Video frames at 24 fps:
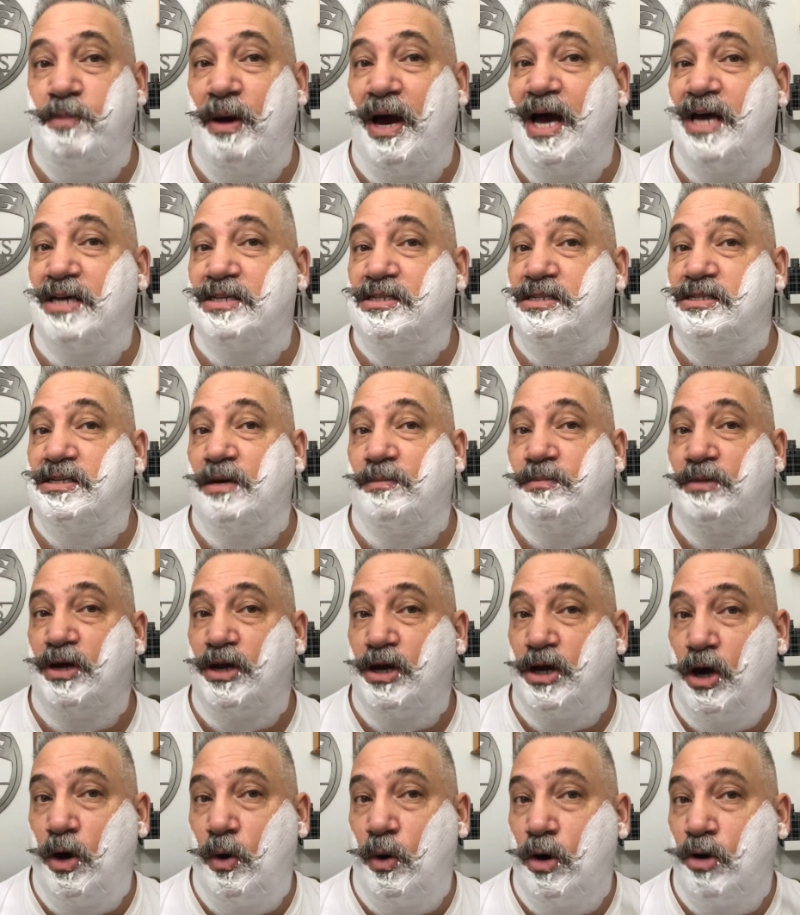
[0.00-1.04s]
pass is I'm going
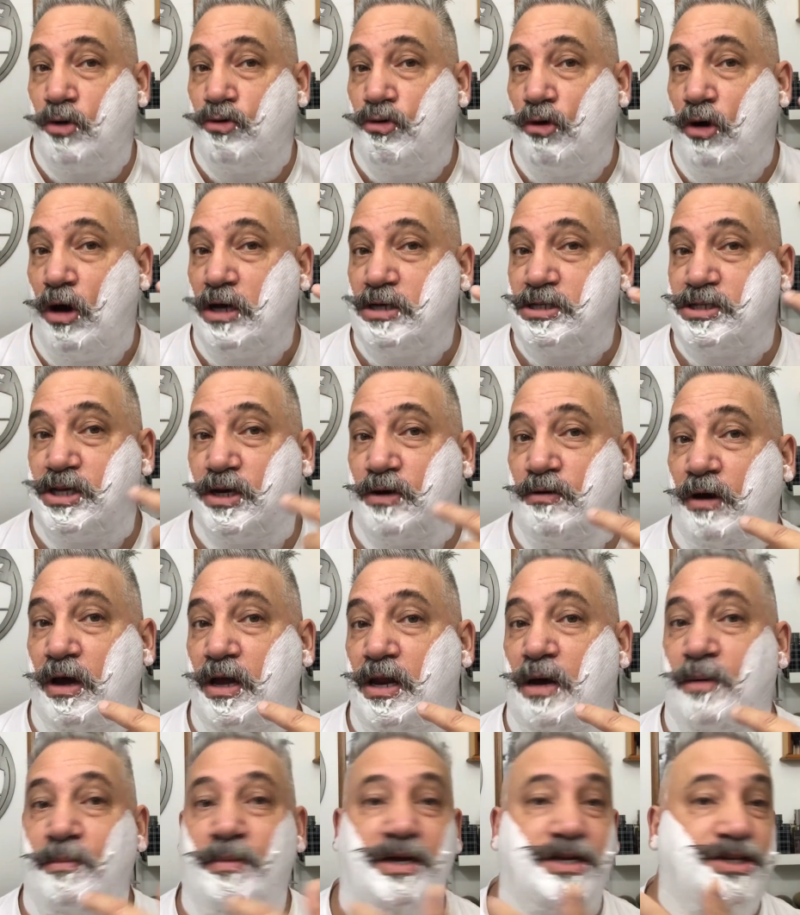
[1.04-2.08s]
to go across the
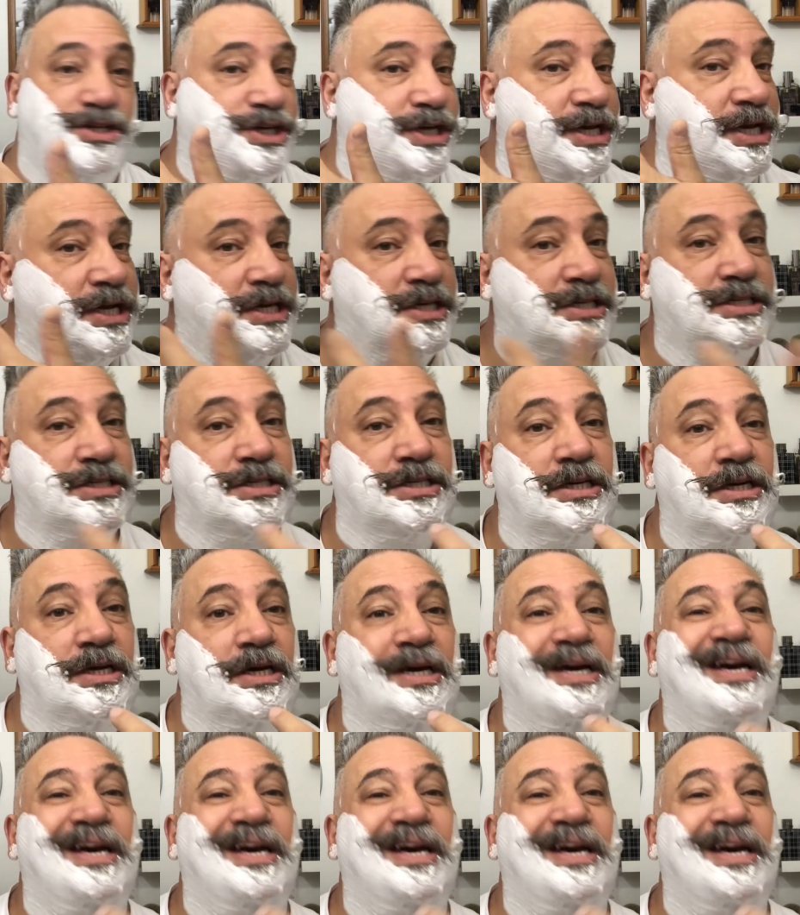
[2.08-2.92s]
grain on my cheeks